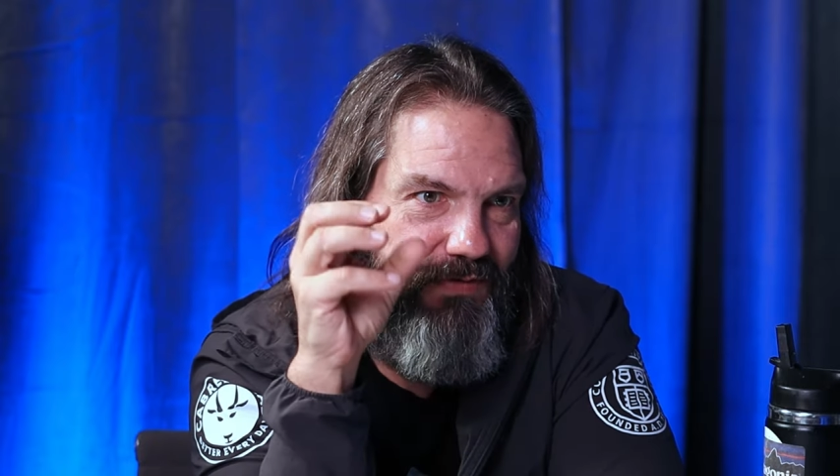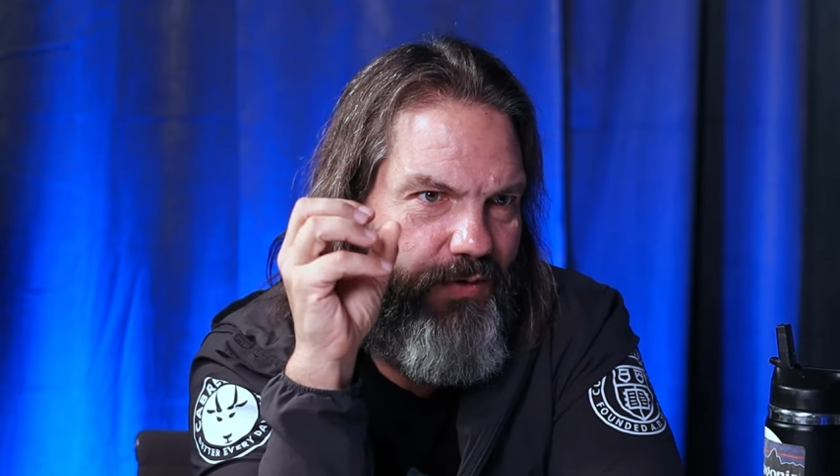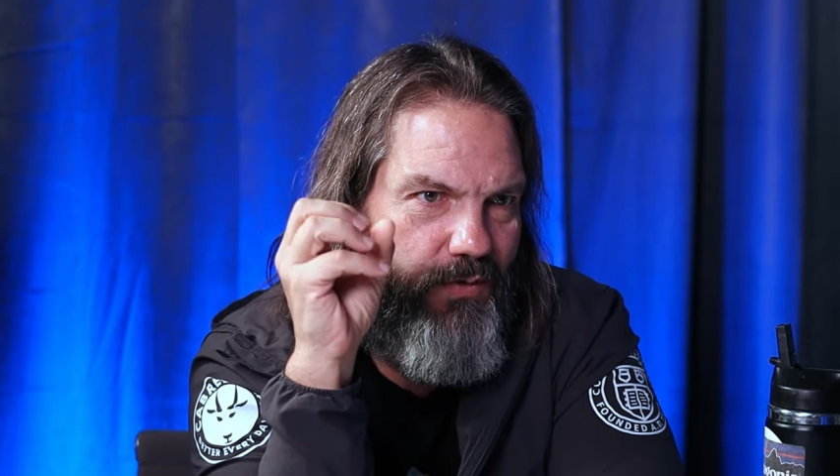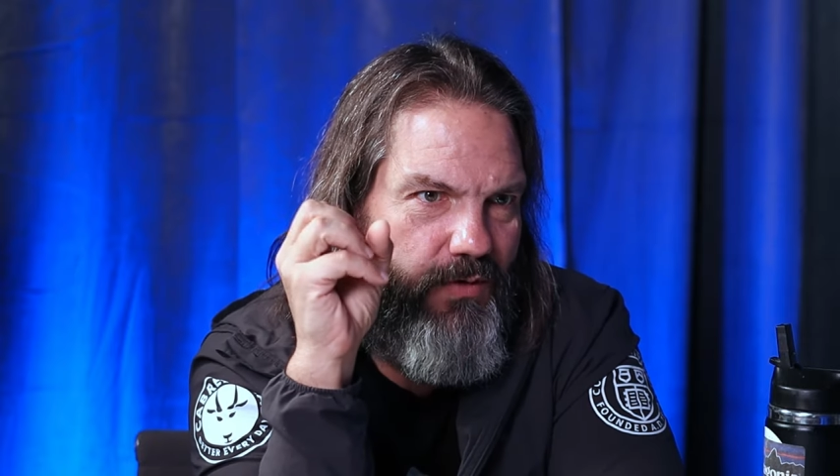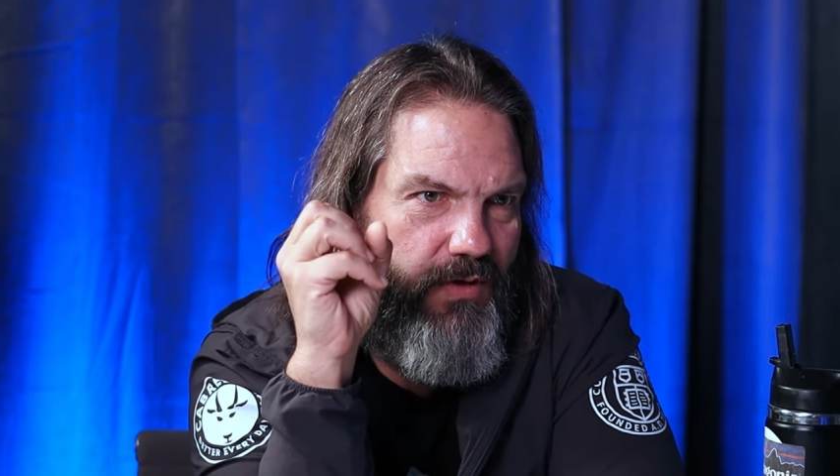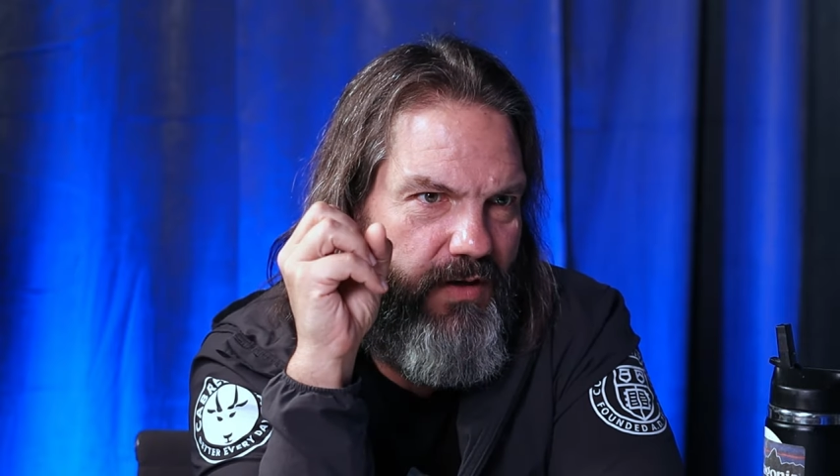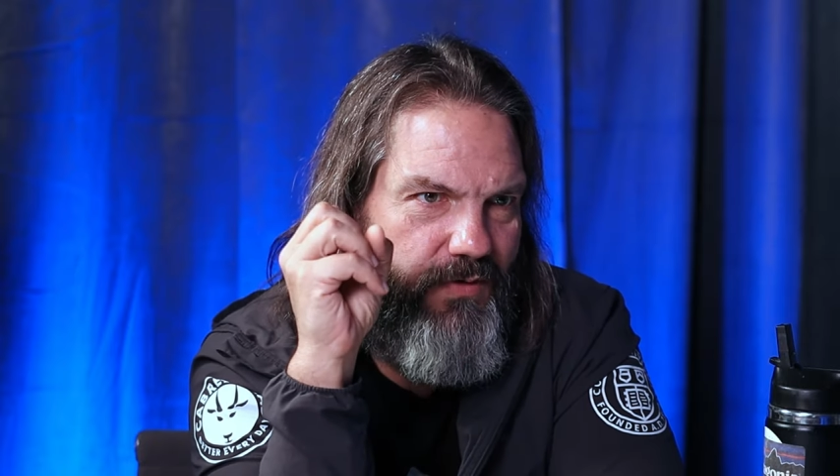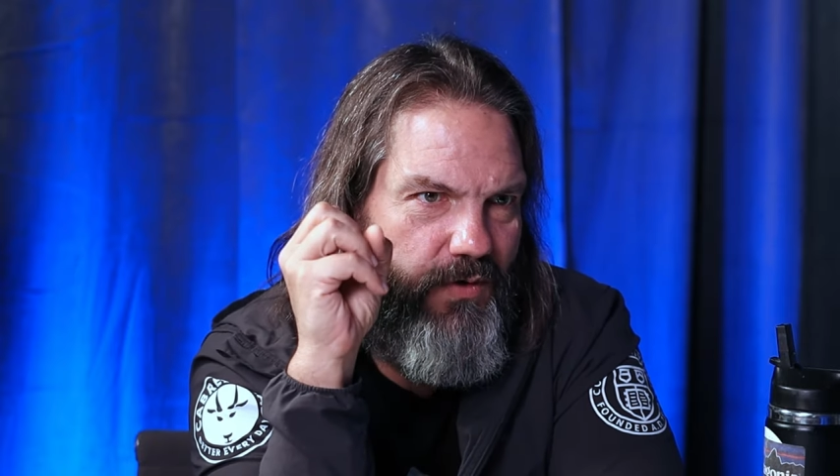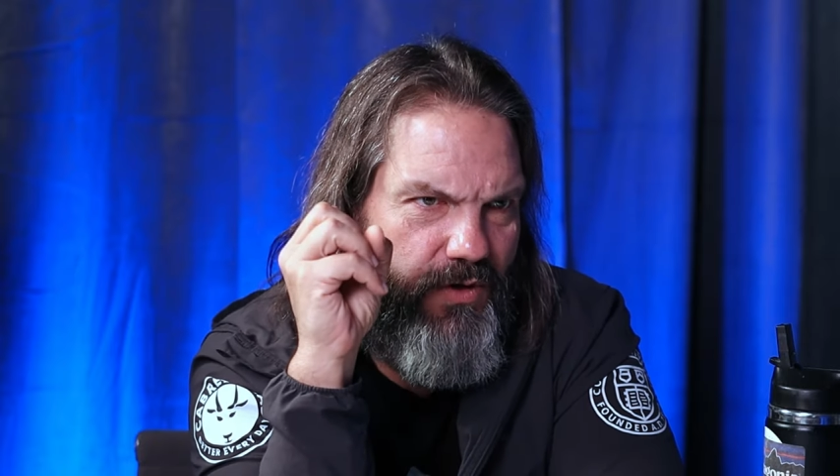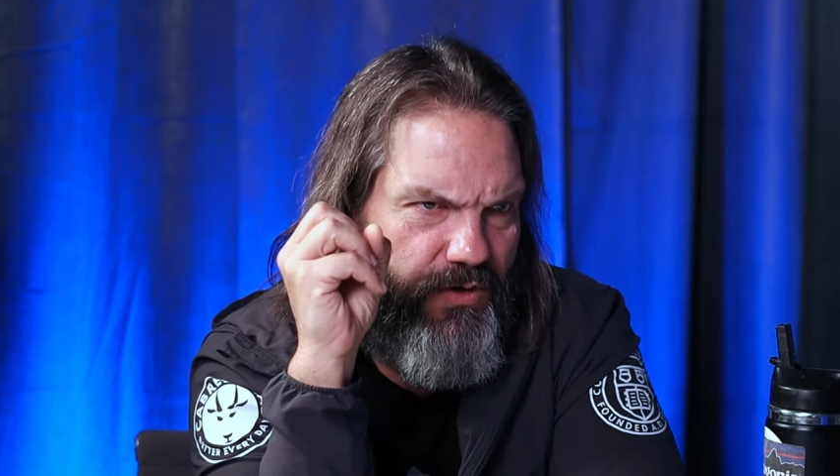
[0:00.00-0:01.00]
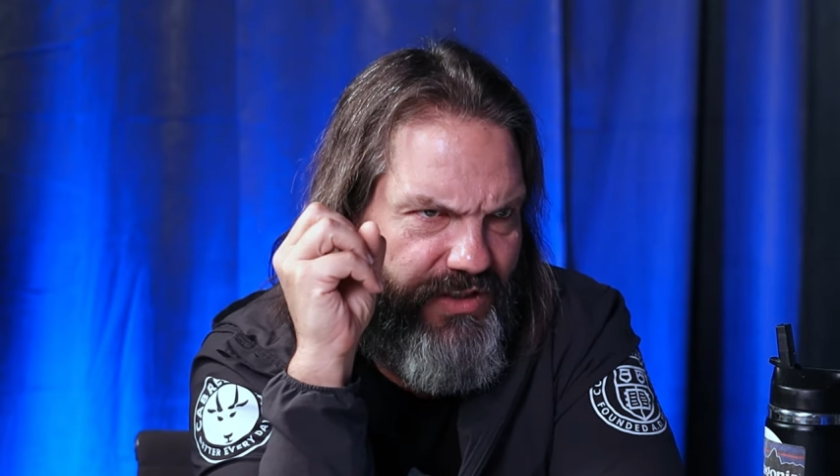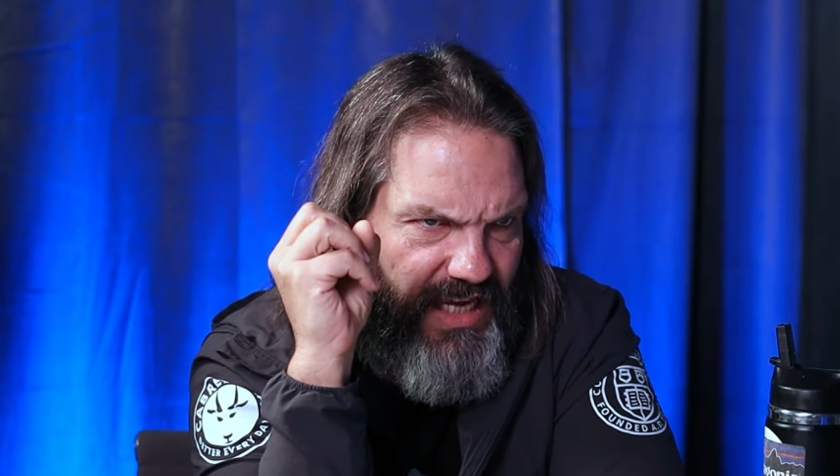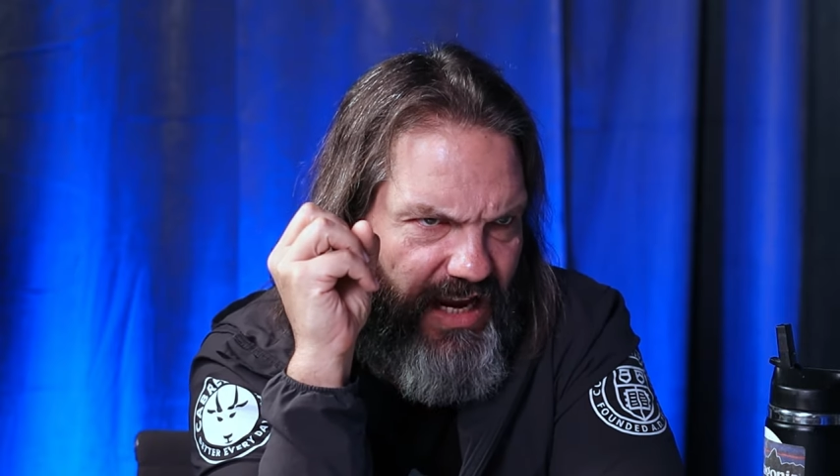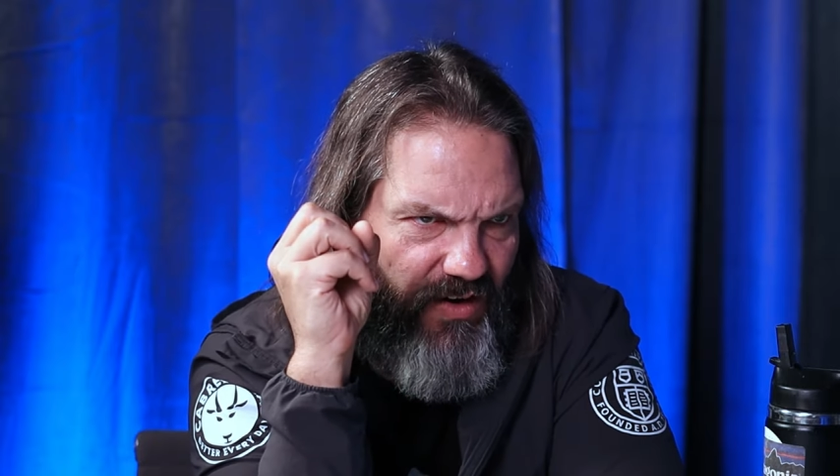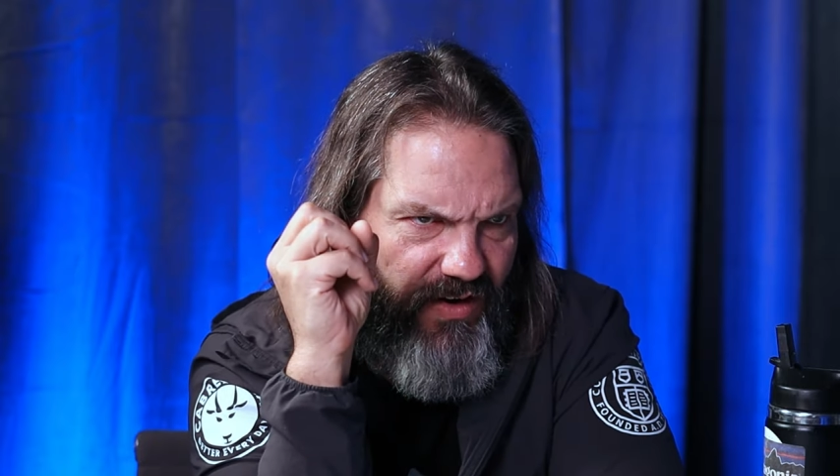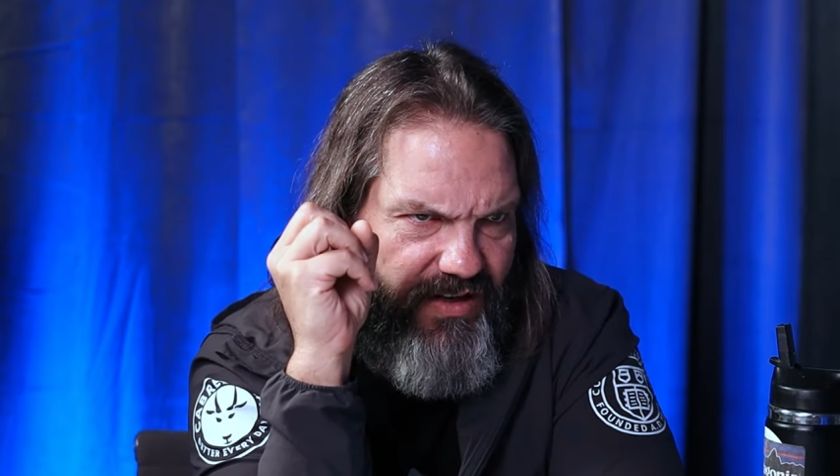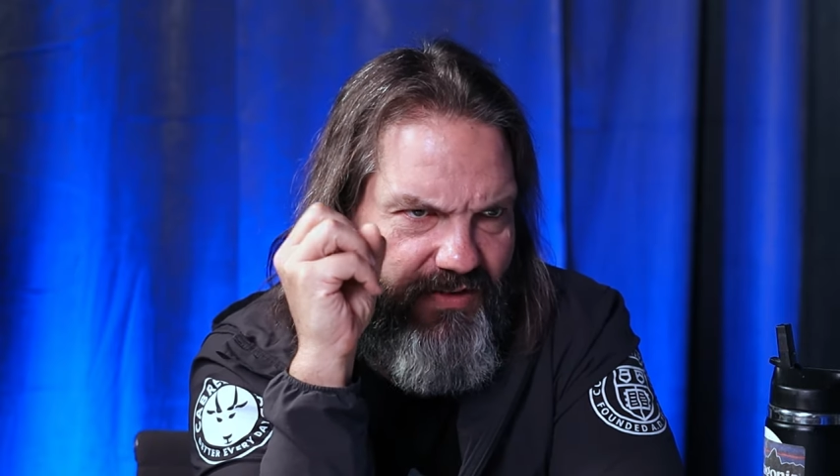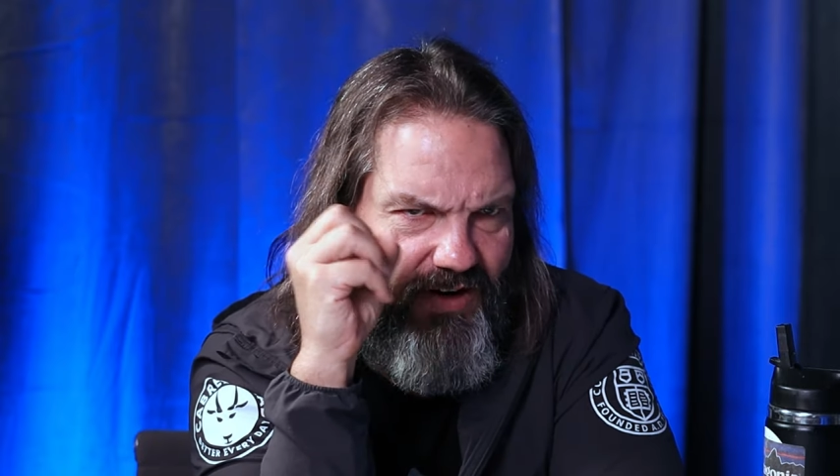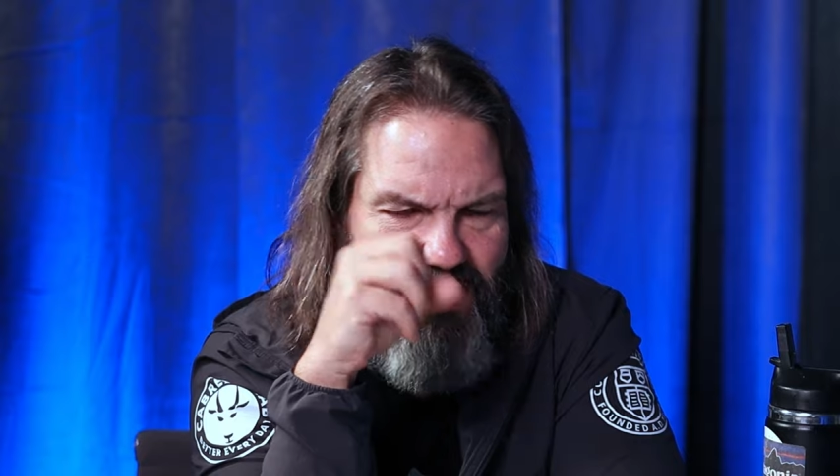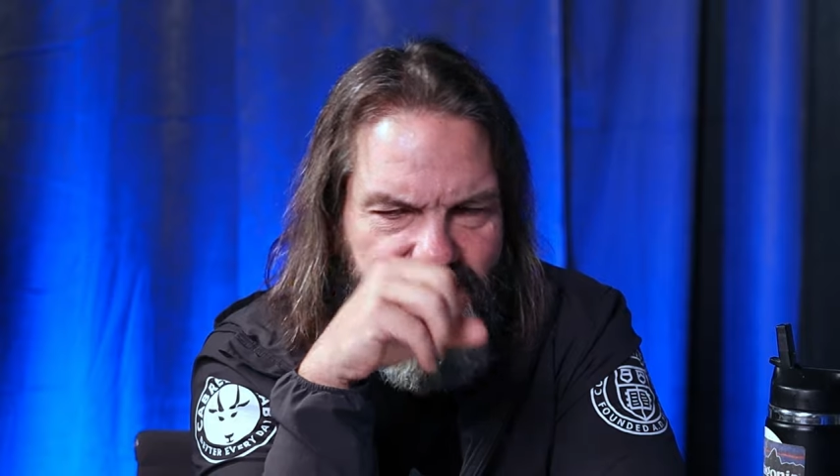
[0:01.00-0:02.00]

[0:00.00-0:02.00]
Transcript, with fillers: they're you, scary. if you, they're scary, right?